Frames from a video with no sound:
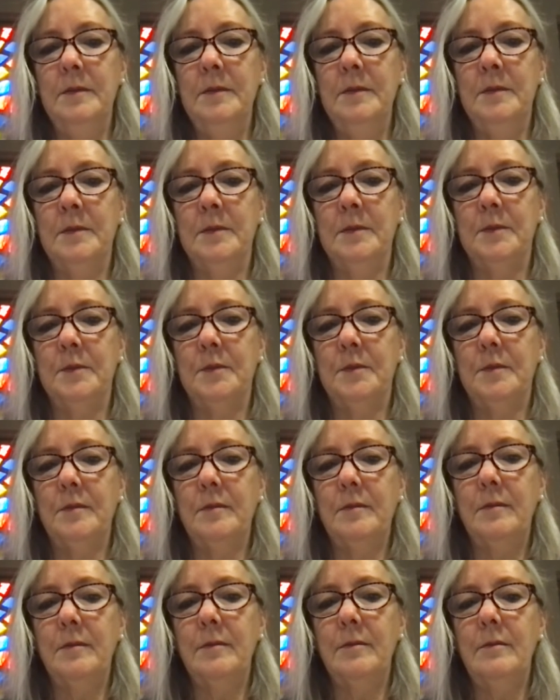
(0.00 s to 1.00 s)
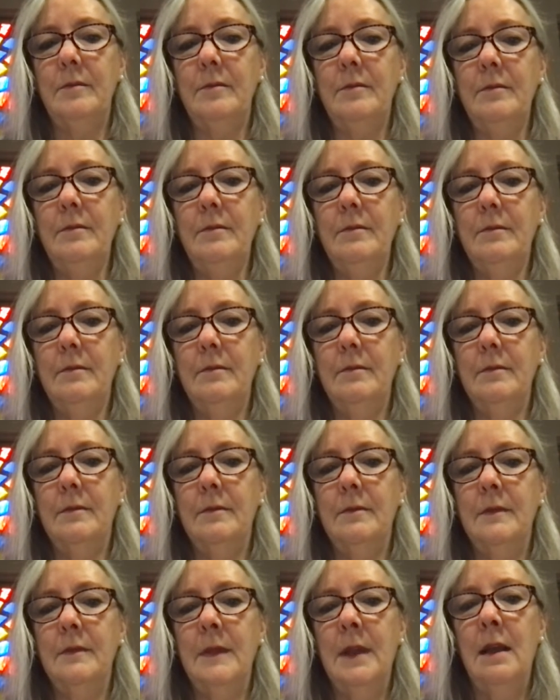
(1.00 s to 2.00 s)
(silence)